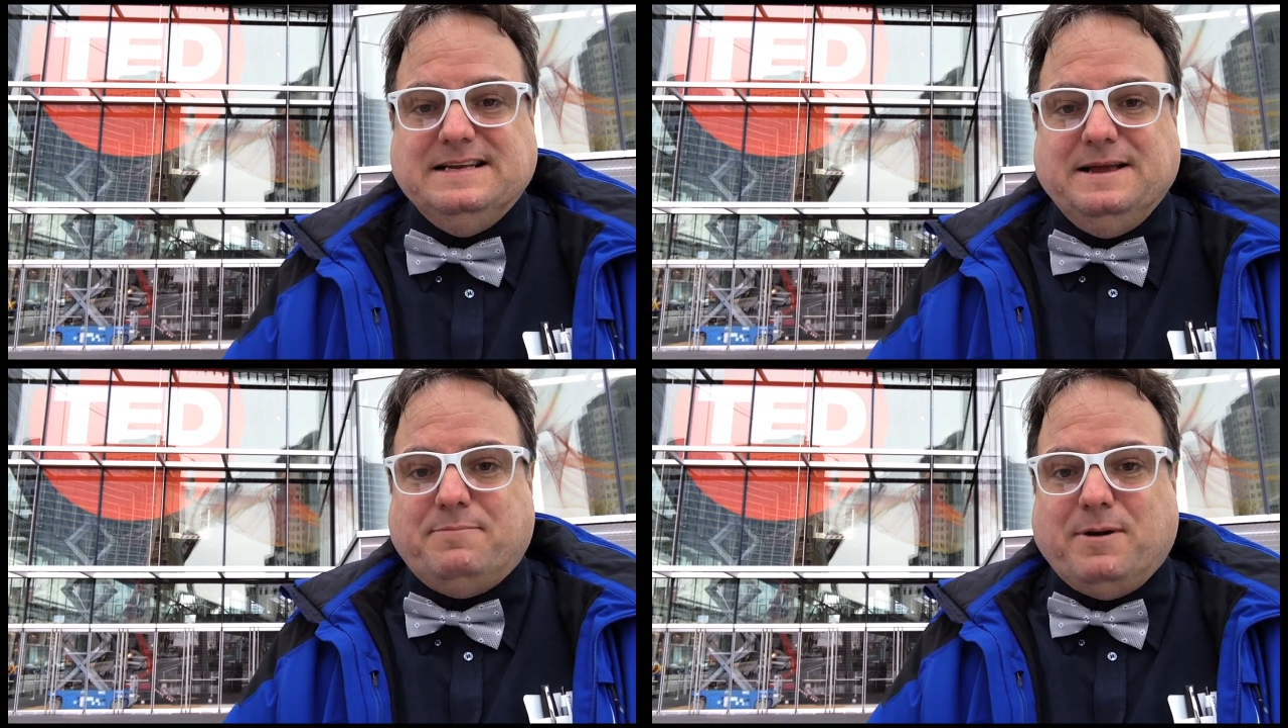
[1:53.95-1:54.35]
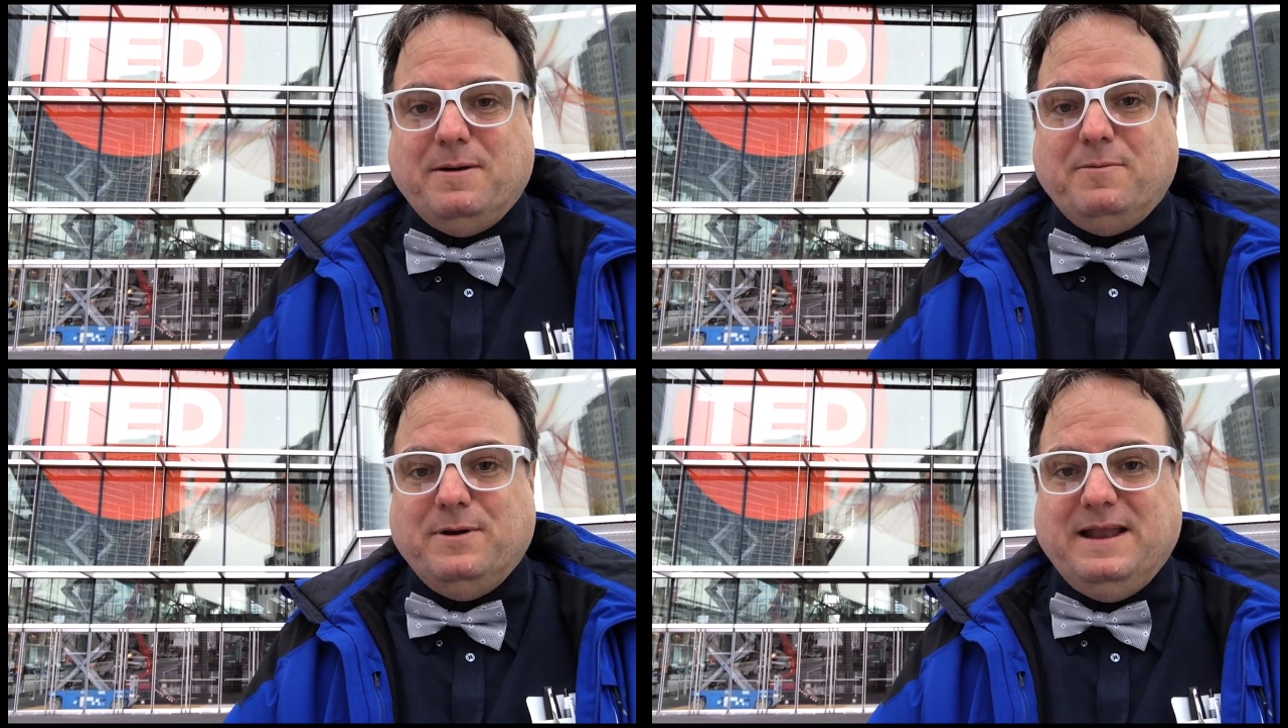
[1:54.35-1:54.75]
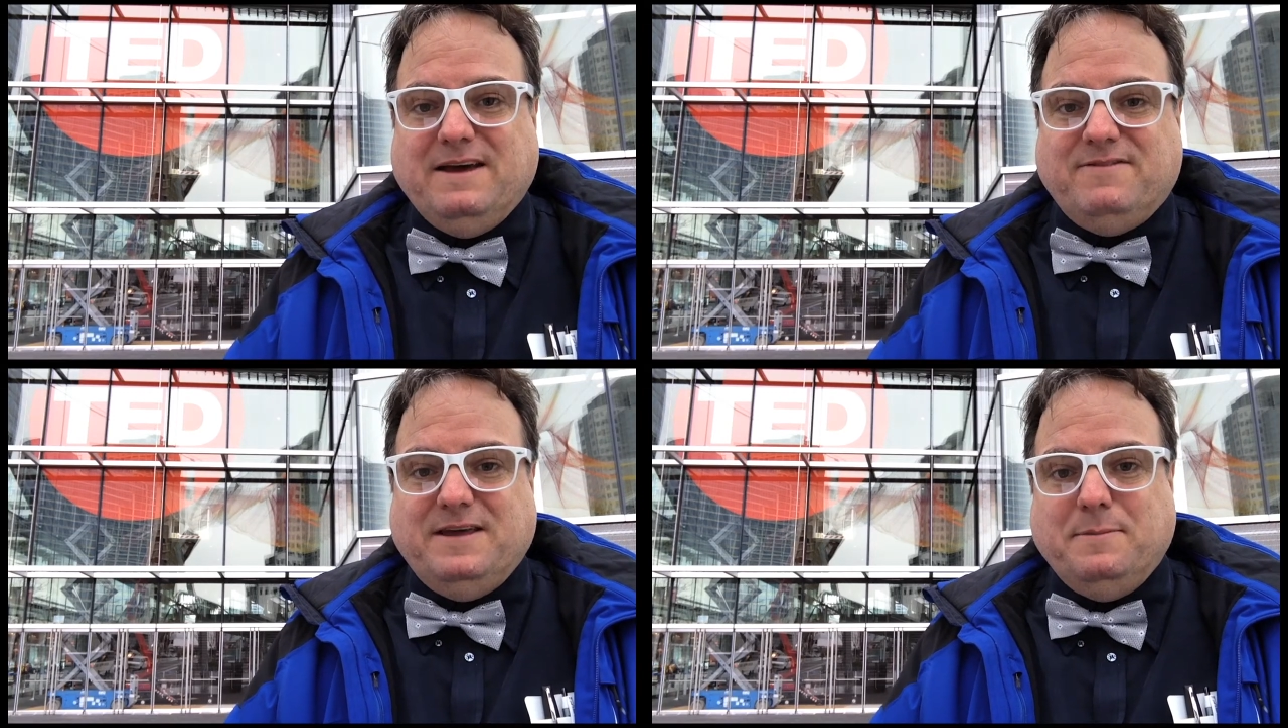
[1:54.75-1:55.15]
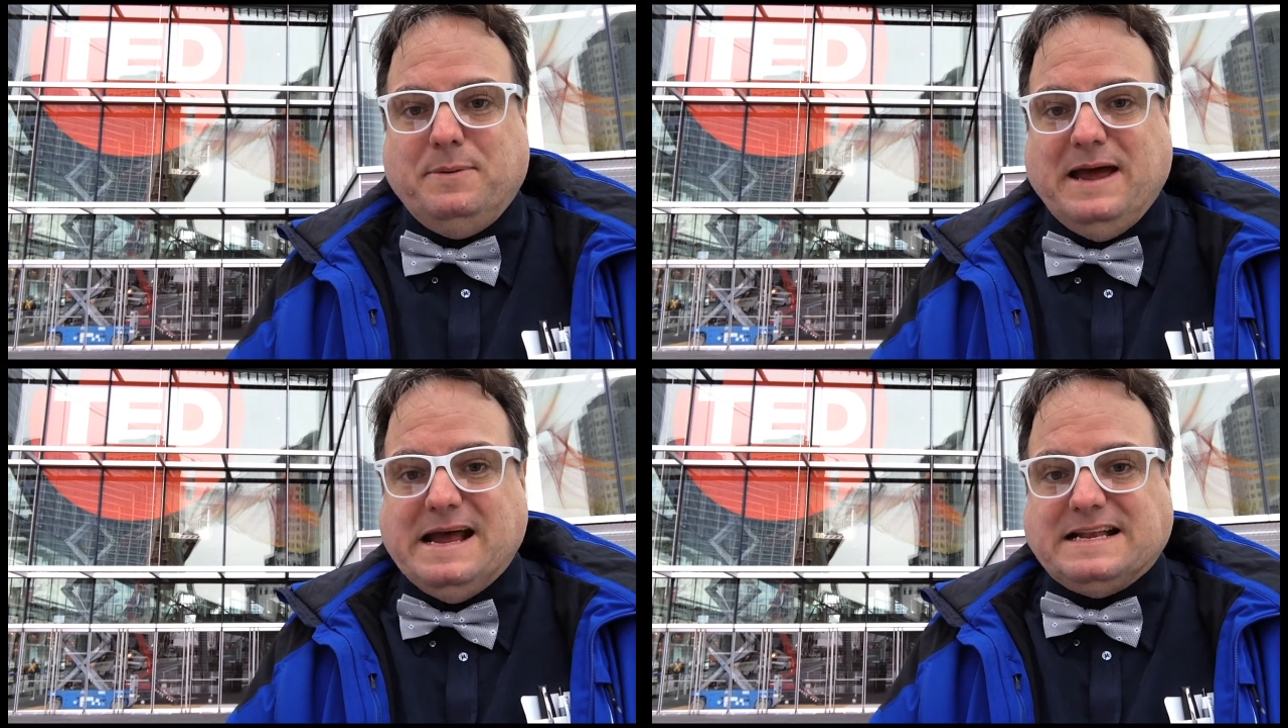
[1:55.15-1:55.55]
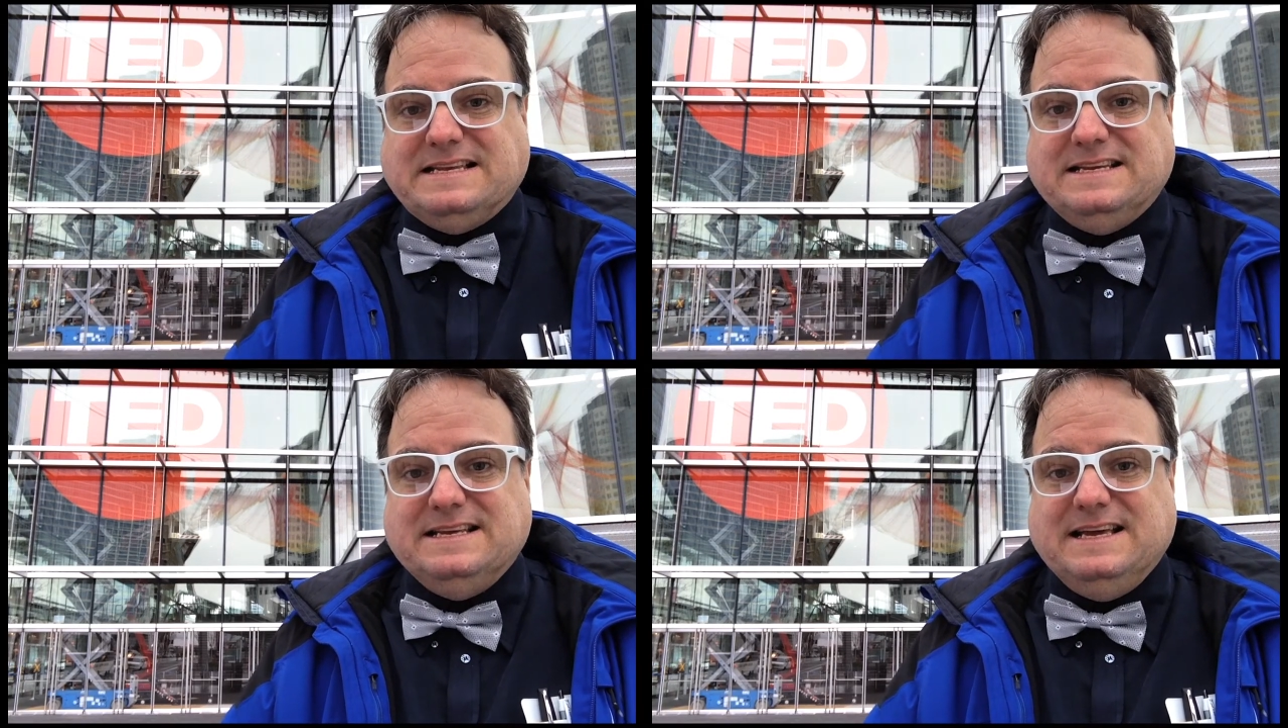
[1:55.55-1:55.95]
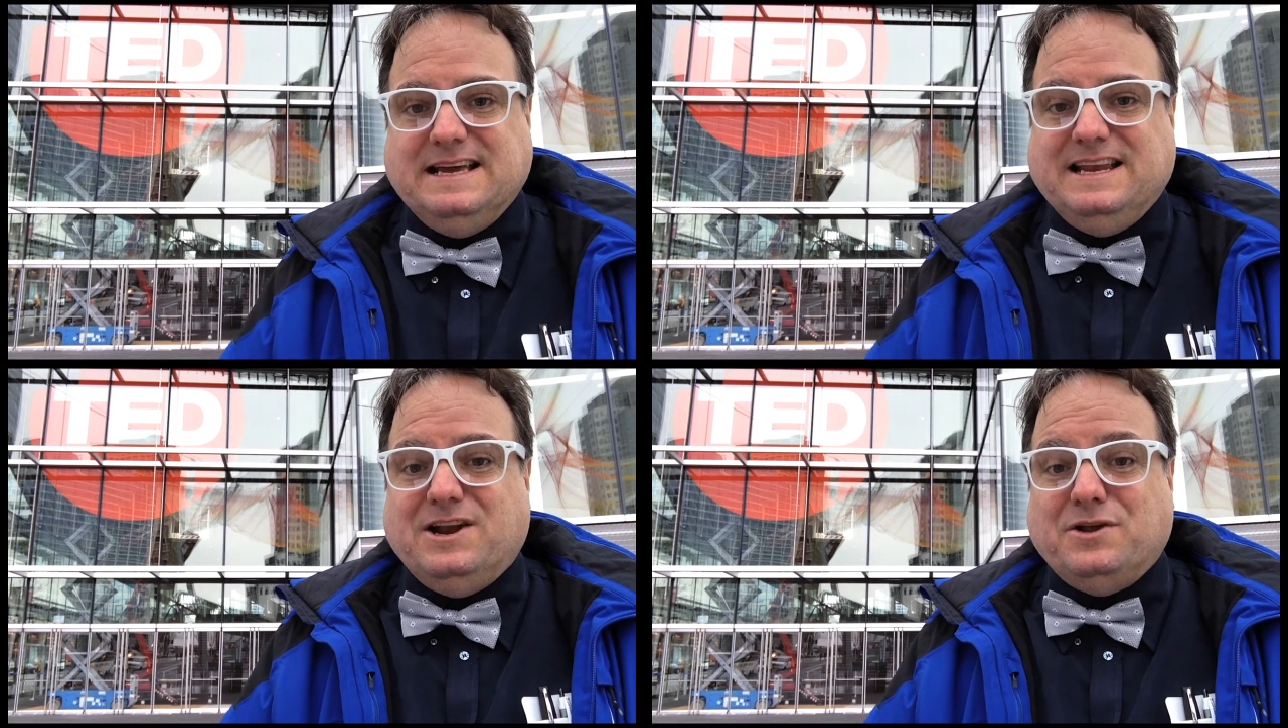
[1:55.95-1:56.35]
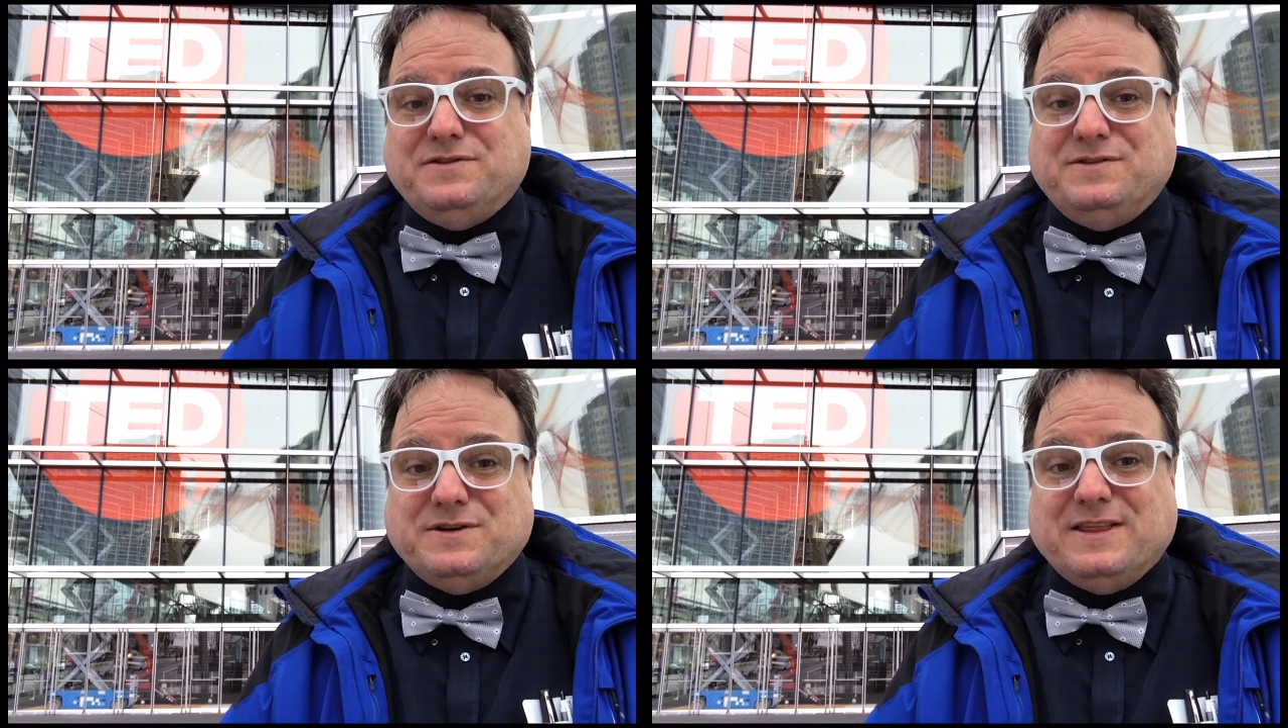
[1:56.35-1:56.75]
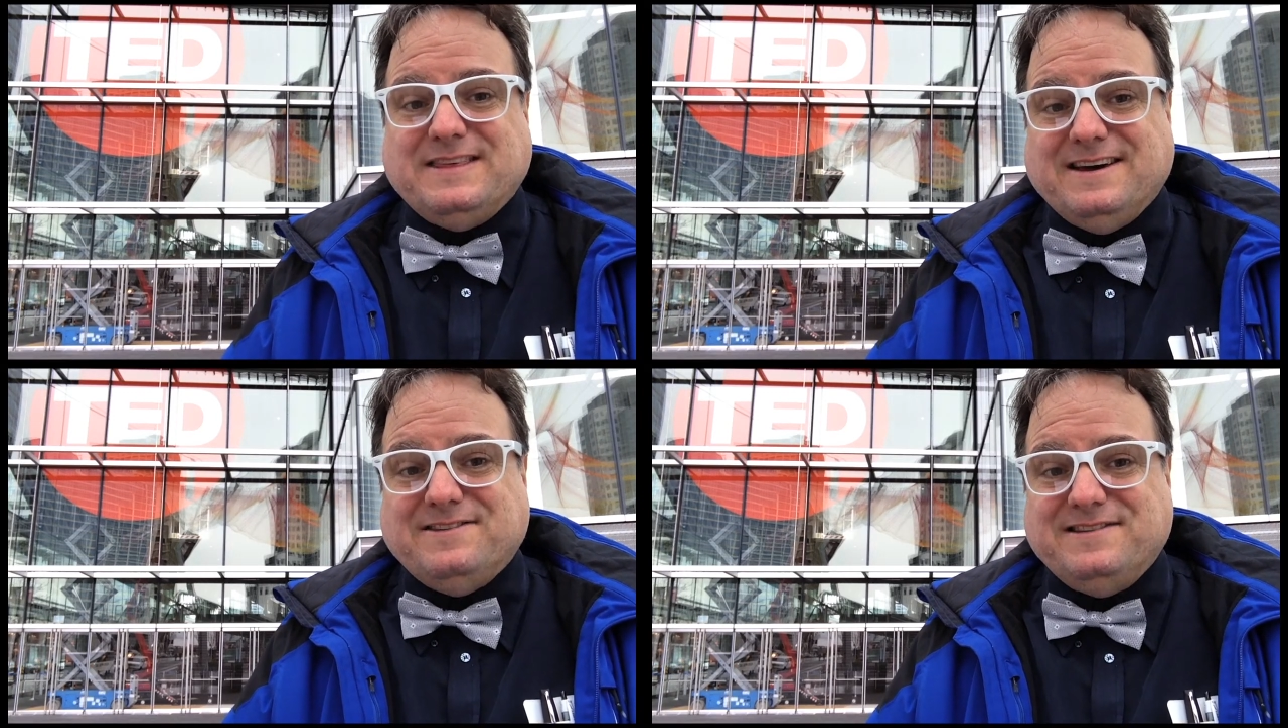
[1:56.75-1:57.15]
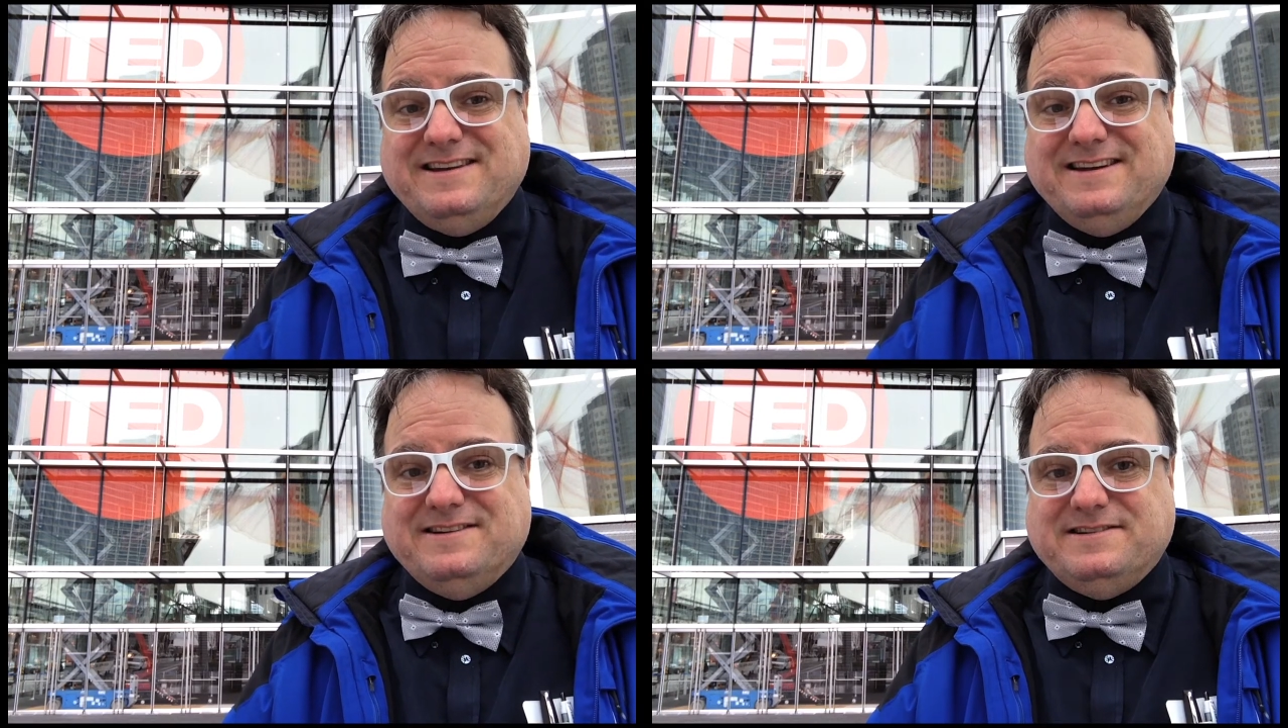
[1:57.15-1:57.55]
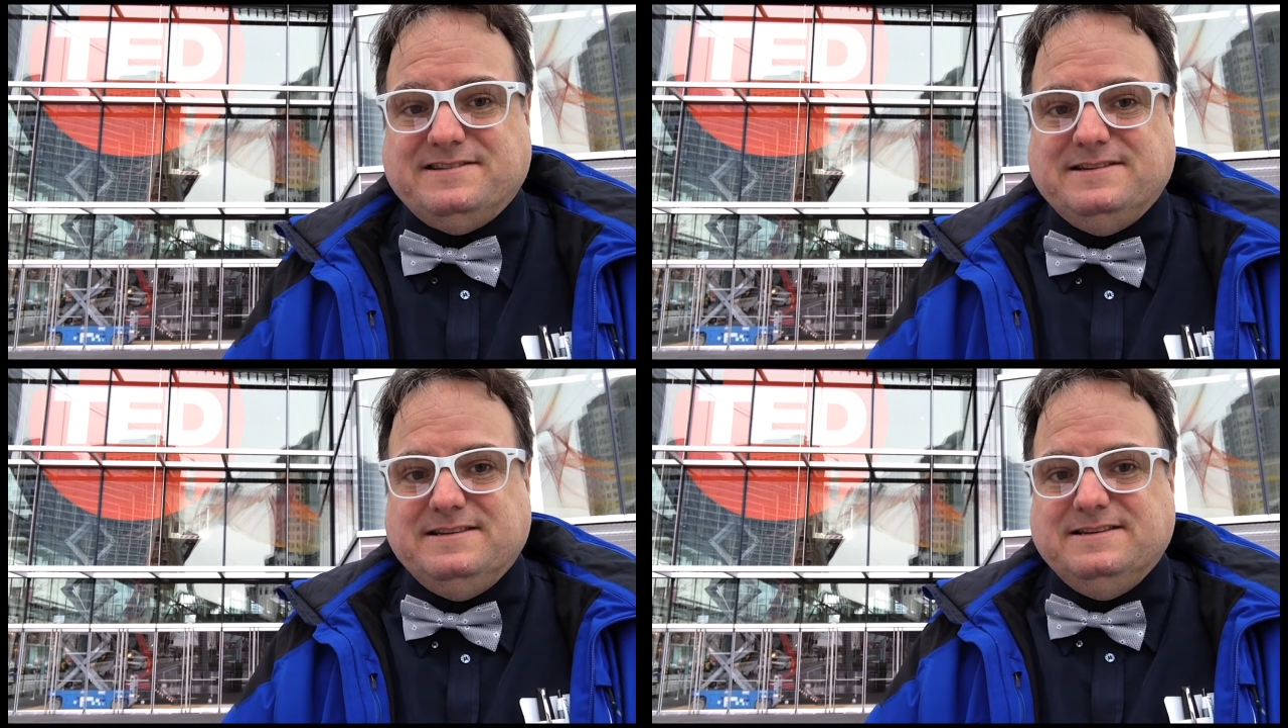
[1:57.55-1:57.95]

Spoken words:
it probably wouldn't have the impact, and it also took 1,000 years.